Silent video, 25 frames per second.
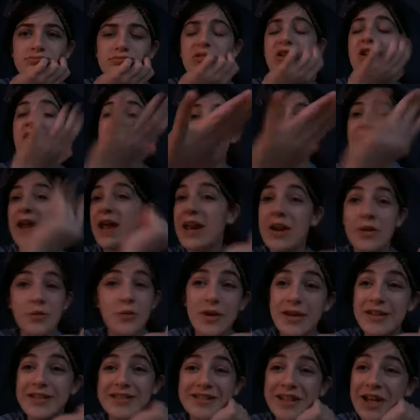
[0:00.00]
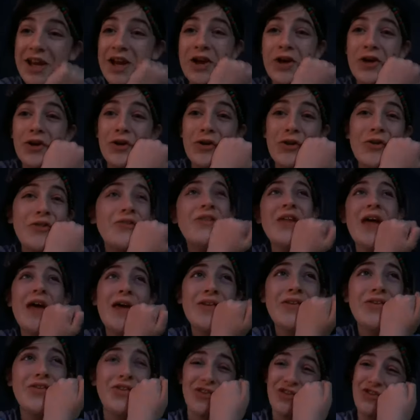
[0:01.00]
Alright, anyways,
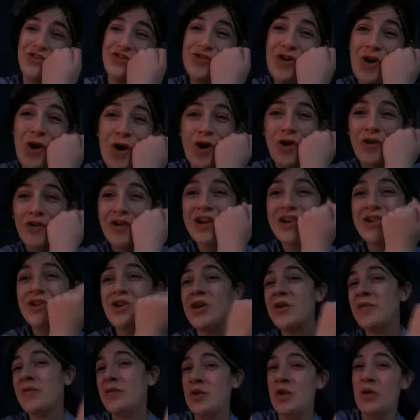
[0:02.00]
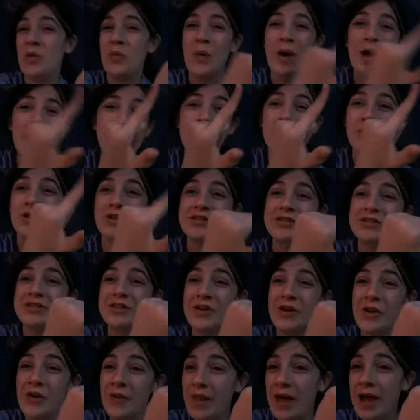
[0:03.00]
that's the story. I don't even know why he wanted to
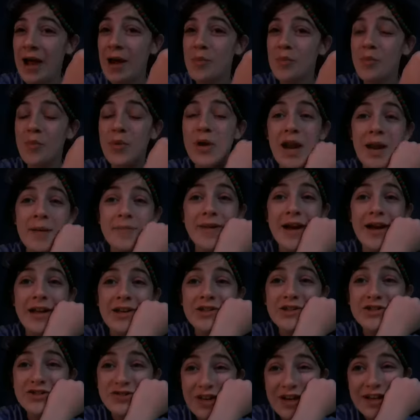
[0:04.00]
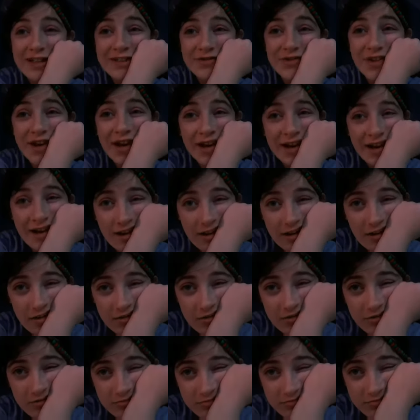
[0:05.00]
know that, but I'm kind of stressed right
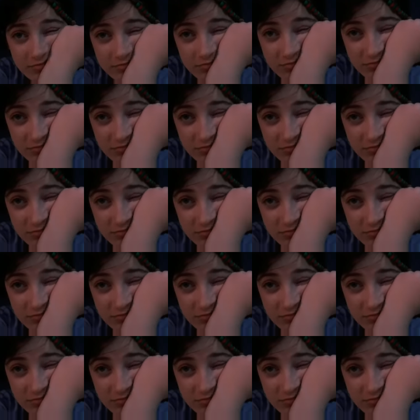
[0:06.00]
now.